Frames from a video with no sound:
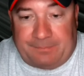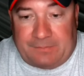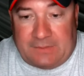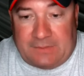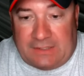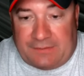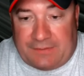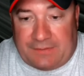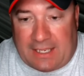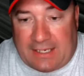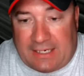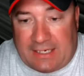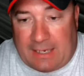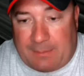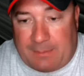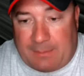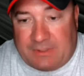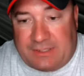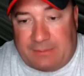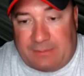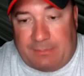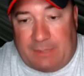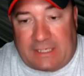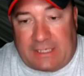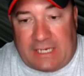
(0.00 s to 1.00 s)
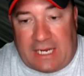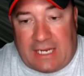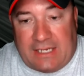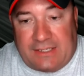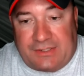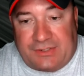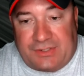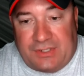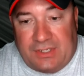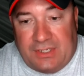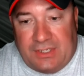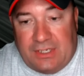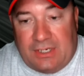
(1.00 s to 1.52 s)
If that happens, the
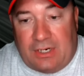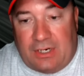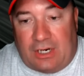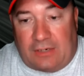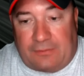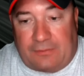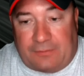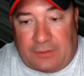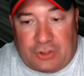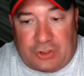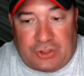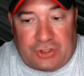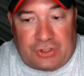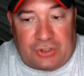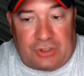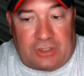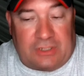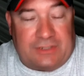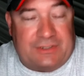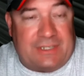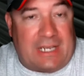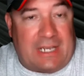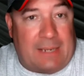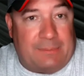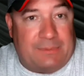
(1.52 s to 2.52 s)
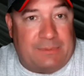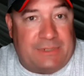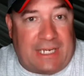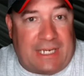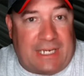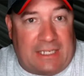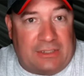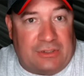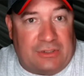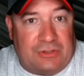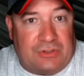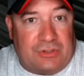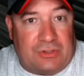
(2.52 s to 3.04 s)
Buckeyes are for sure a top
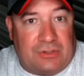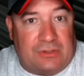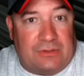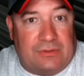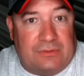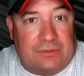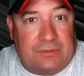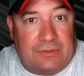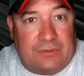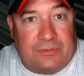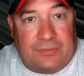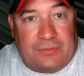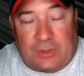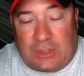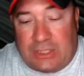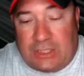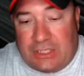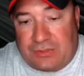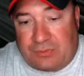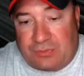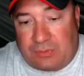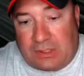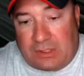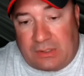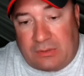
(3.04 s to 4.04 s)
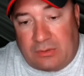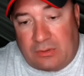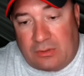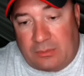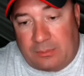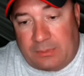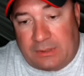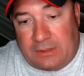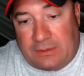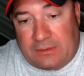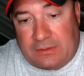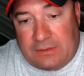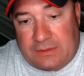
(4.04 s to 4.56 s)
challenger for his
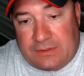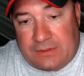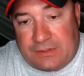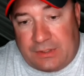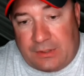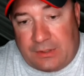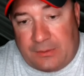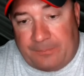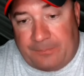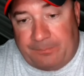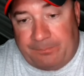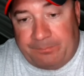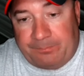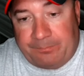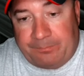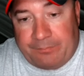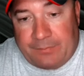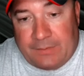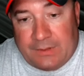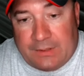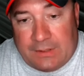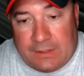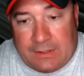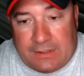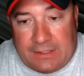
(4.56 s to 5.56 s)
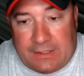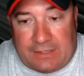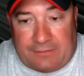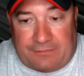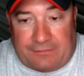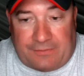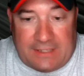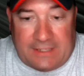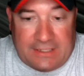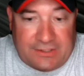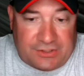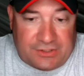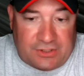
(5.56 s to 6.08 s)
recruitment. So if
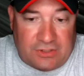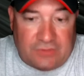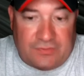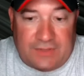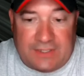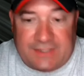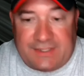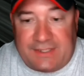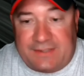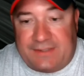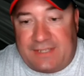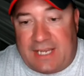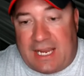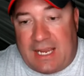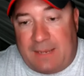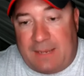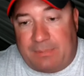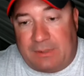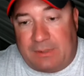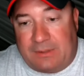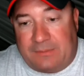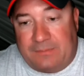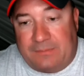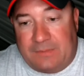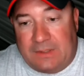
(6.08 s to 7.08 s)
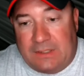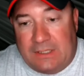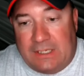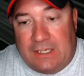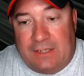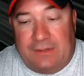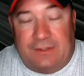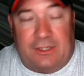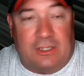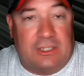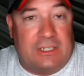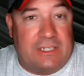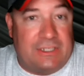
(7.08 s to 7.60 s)
these two visits happen,
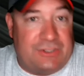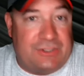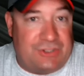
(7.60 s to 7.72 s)
they're going to